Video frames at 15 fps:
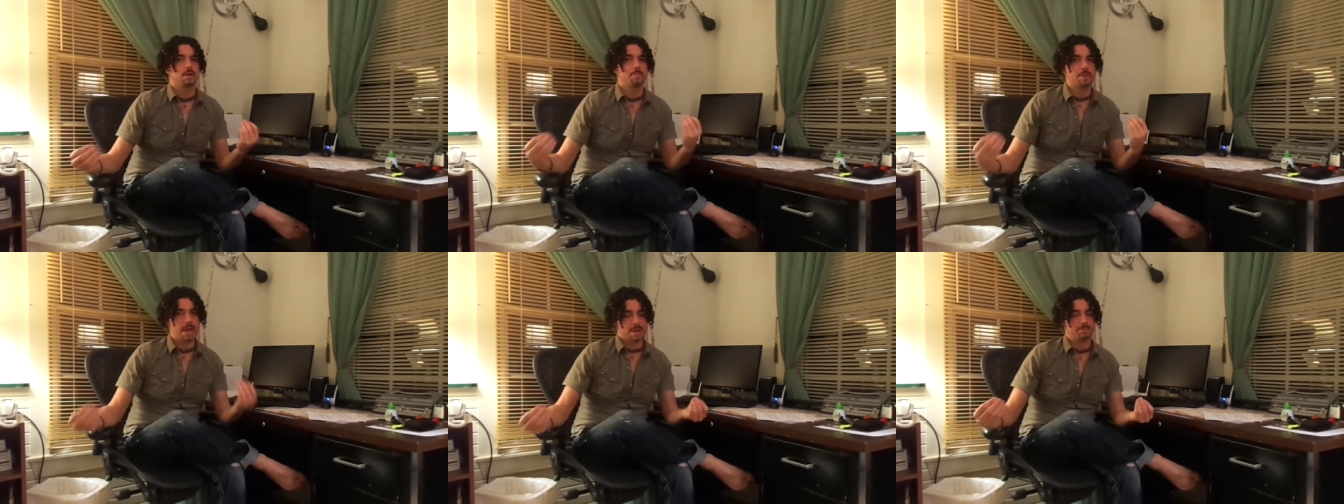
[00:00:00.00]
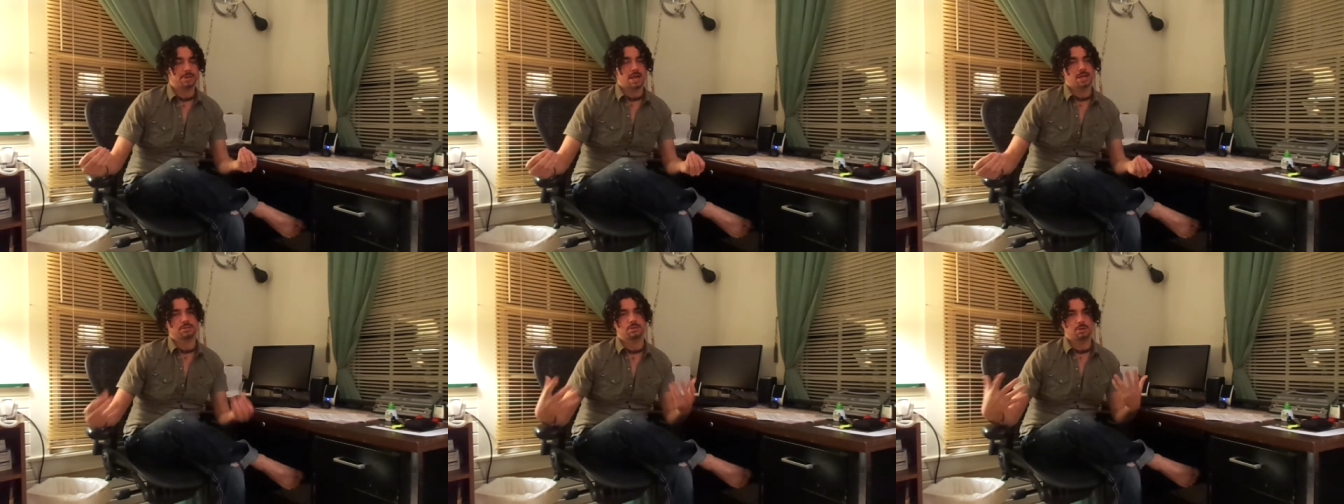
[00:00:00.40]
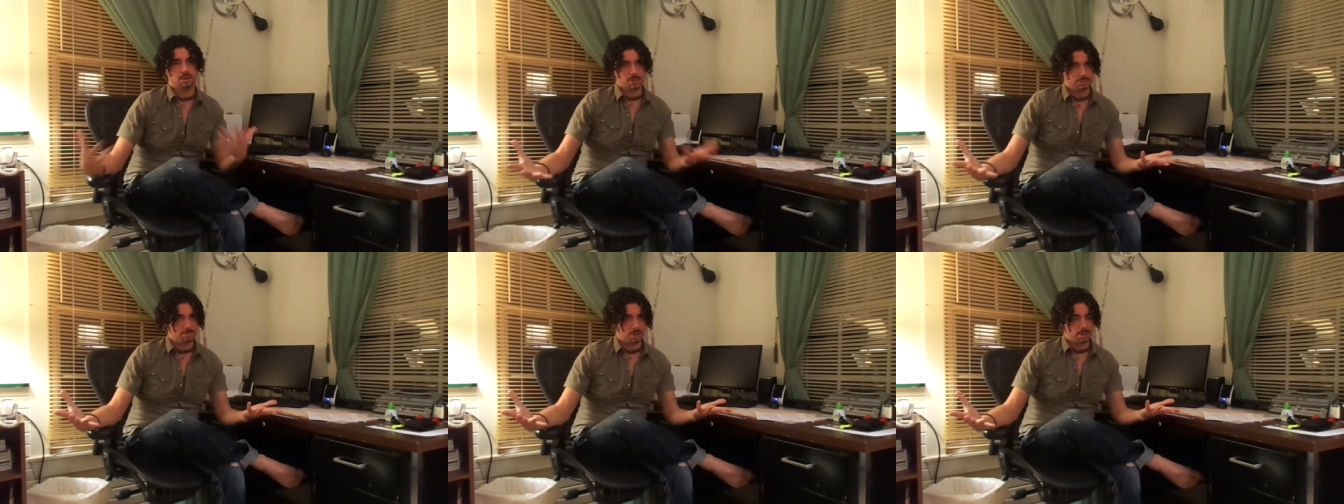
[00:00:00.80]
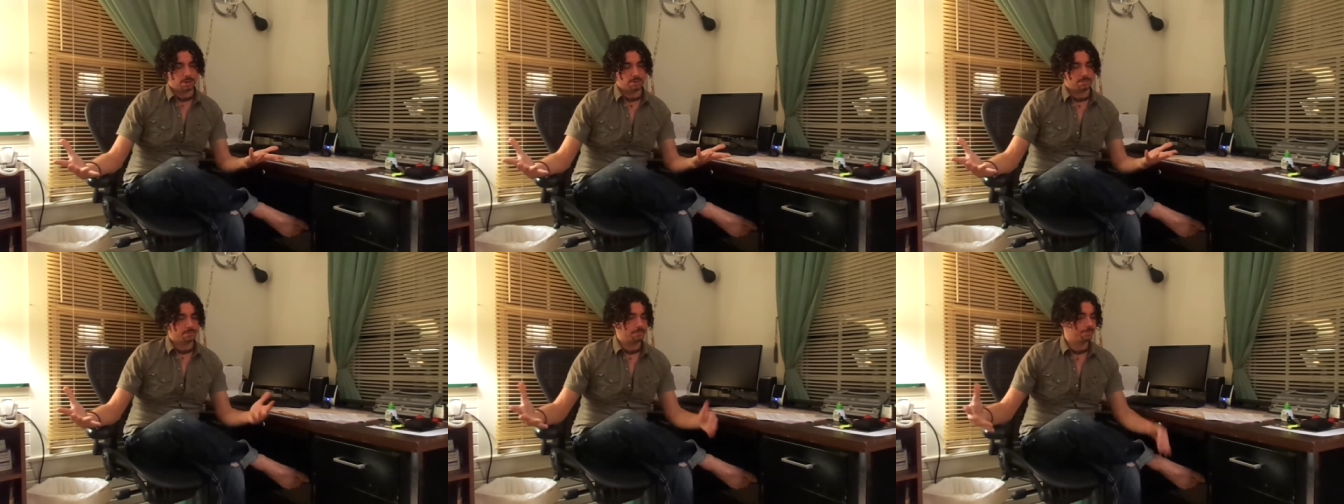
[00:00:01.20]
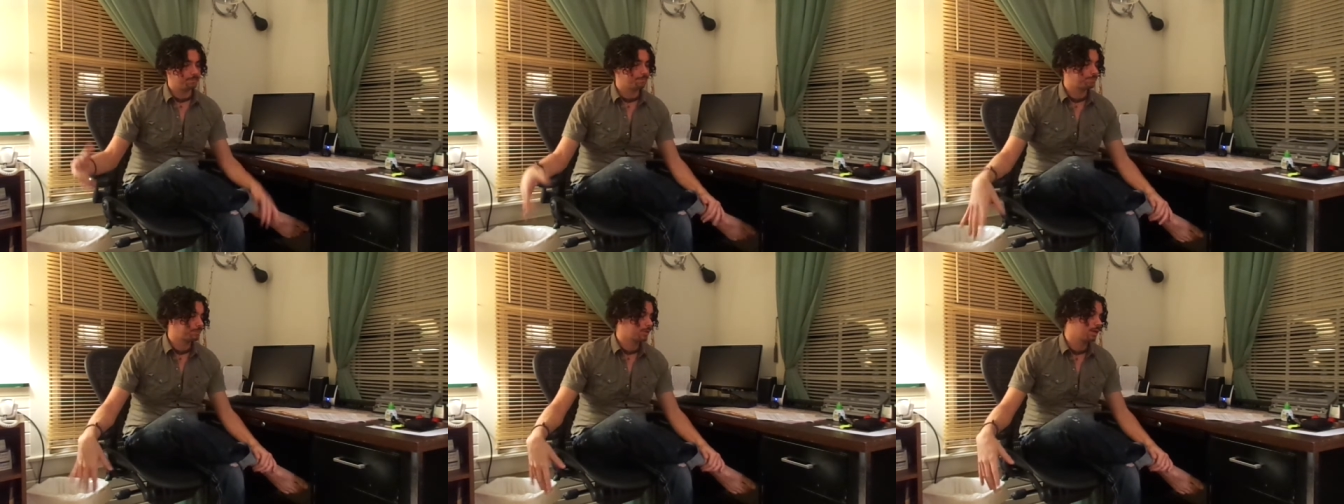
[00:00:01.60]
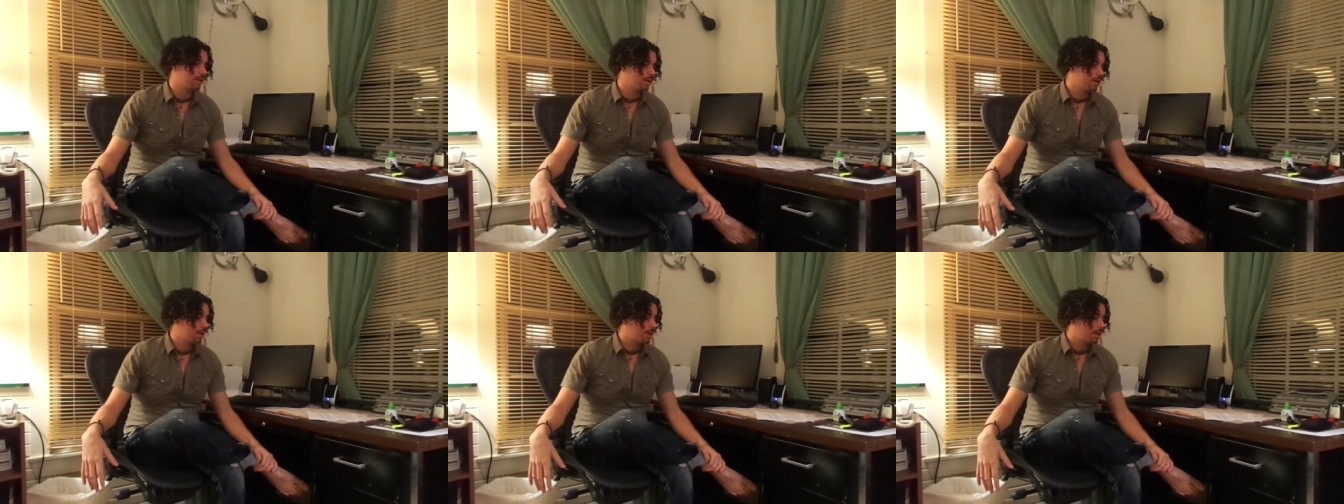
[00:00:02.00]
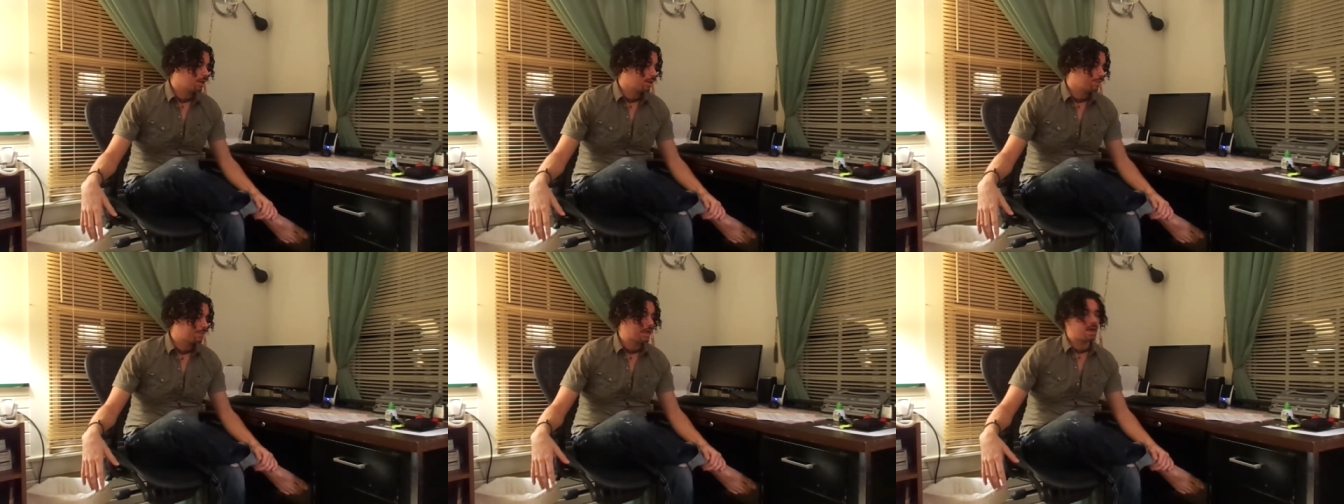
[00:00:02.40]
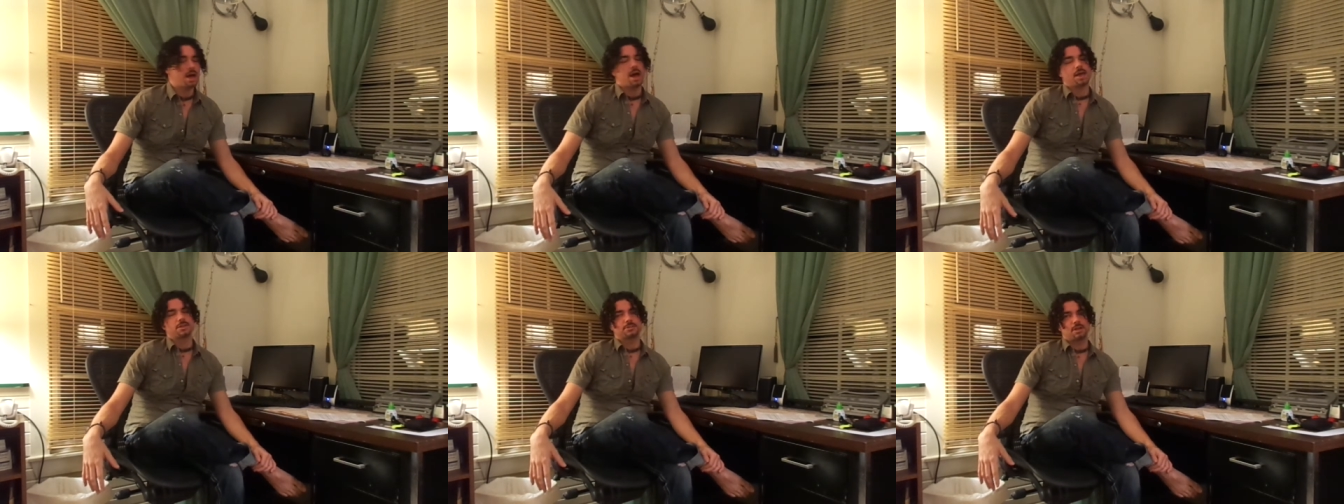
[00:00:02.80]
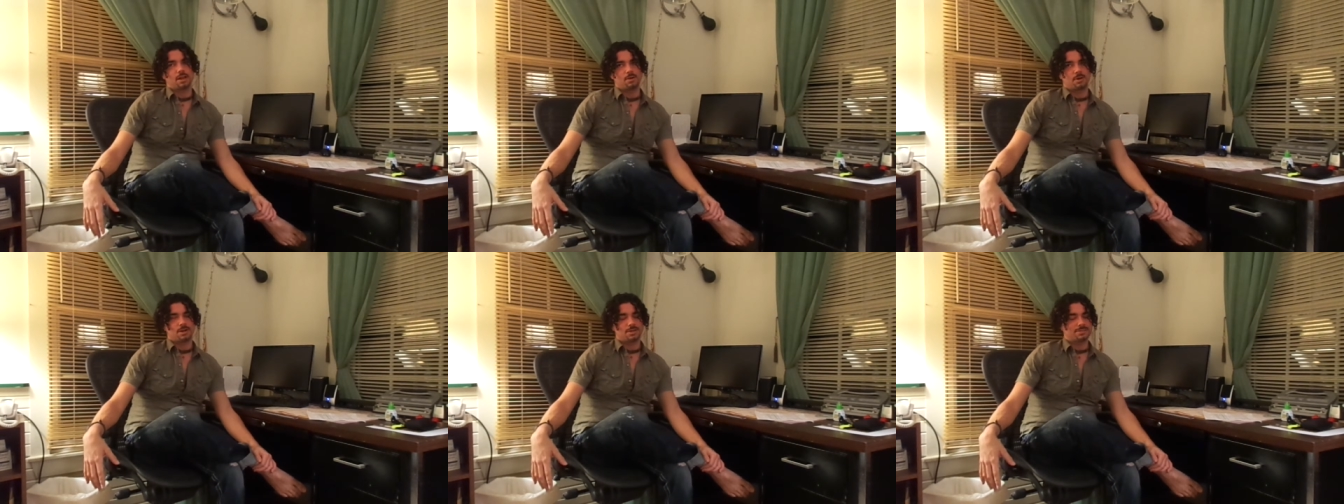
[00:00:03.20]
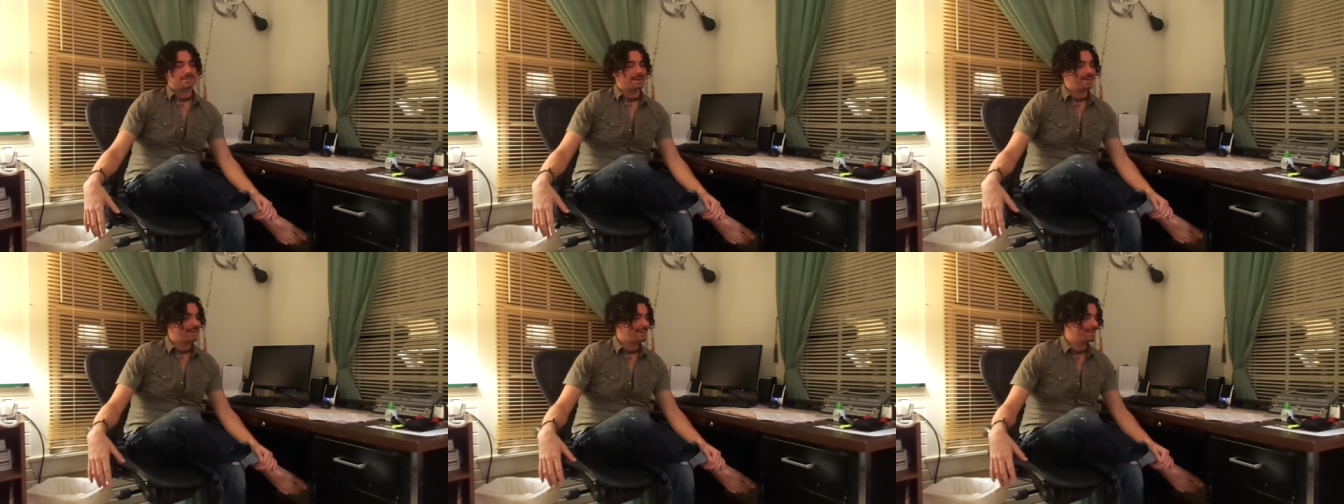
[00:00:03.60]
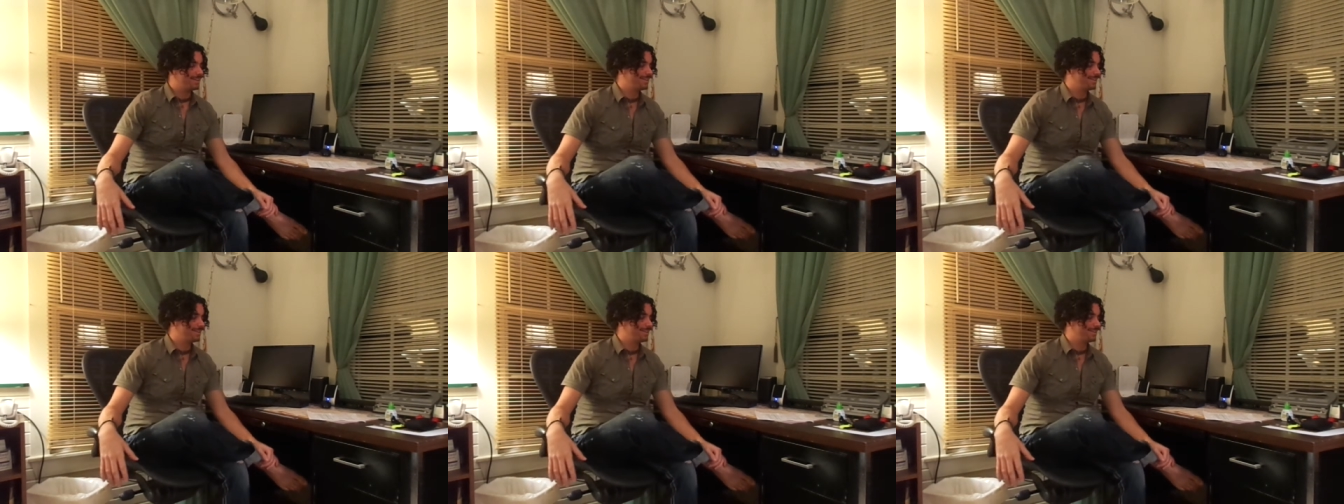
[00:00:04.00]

baptized in the Holy Spirit. That, that's all I wanted to say.